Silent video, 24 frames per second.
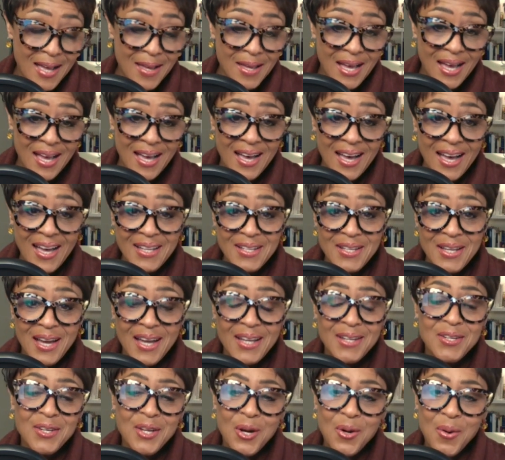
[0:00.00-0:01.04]

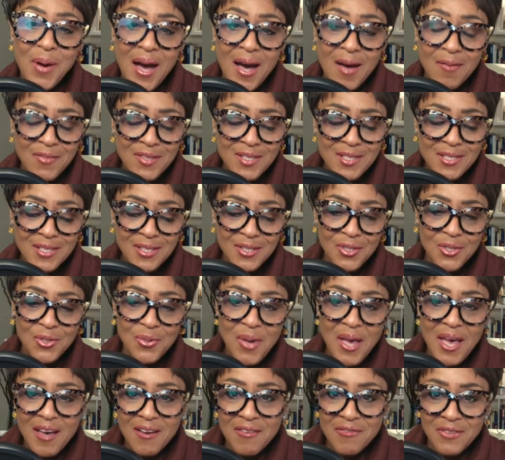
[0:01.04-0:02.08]
I know obviously you
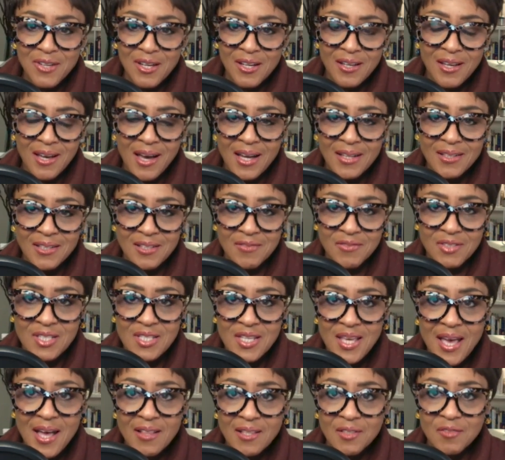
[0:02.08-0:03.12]
have a God-given
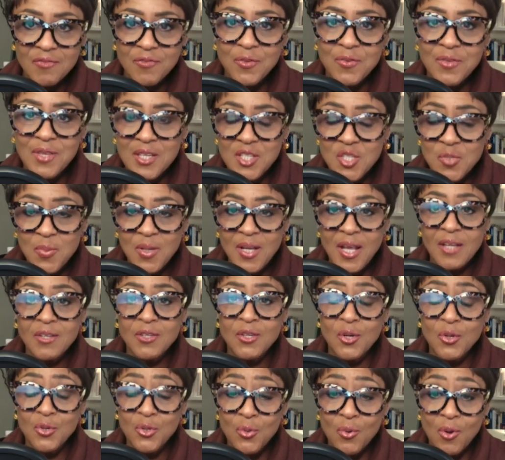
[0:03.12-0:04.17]
talent for this, but I
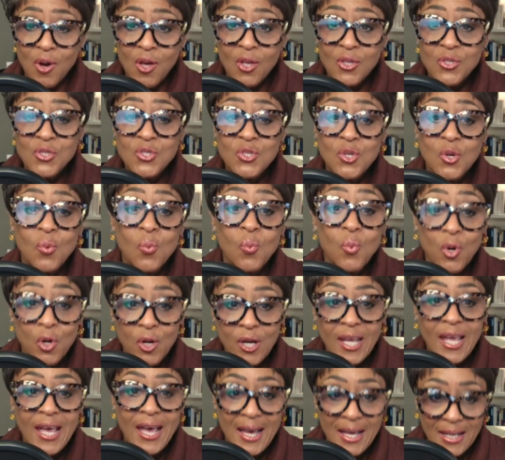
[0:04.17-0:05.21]
know you also
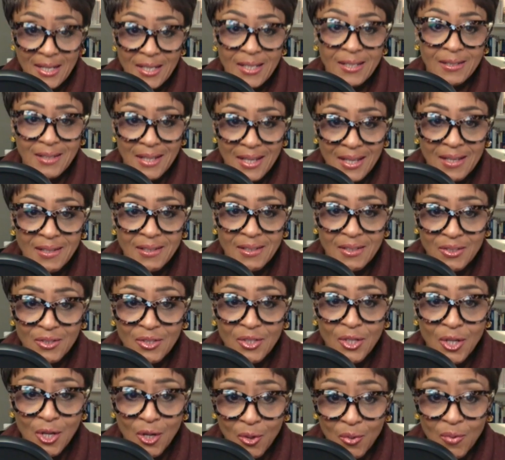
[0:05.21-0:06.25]
work at it, and
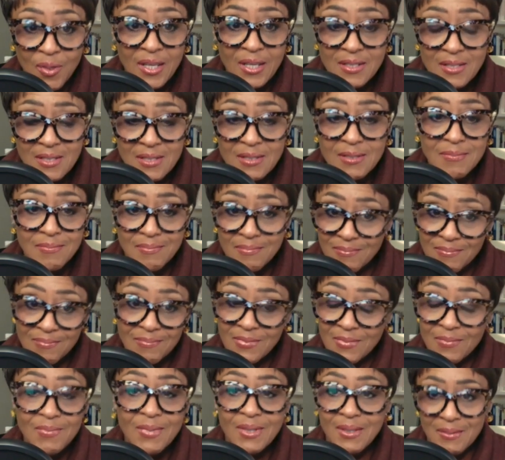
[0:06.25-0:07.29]

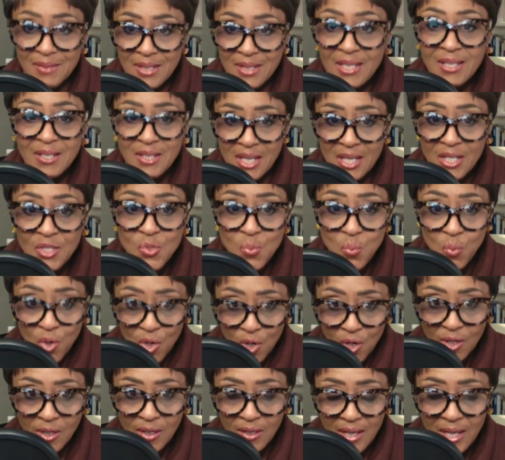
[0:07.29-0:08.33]
it's
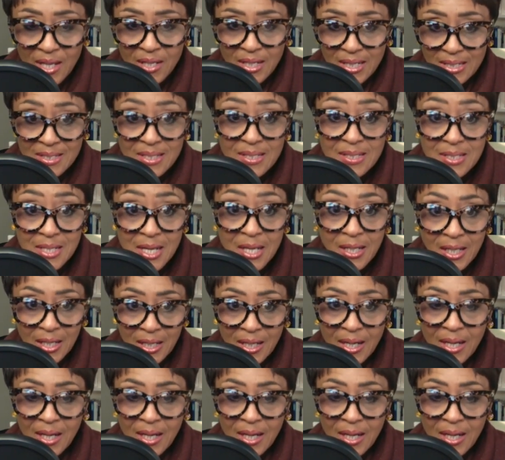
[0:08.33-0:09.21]
work and it's study.